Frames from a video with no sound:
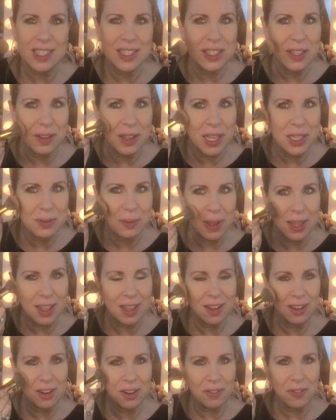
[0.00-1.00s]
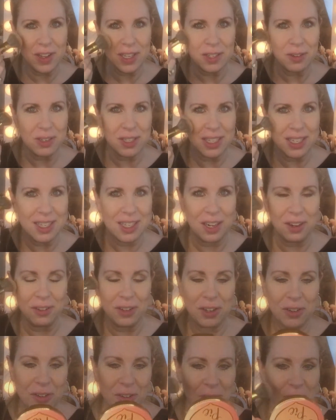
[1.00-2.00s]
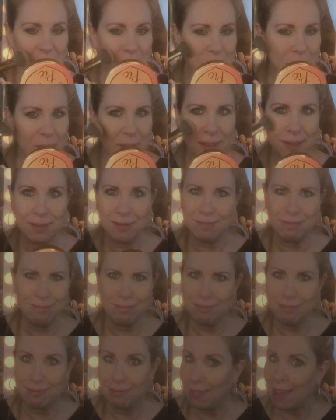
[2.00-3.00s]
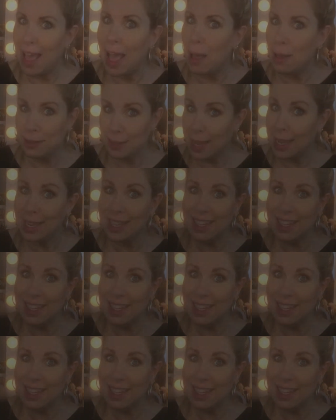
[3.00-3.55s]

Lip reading: And so that's why your face always looks thinner when you're older, but I'll take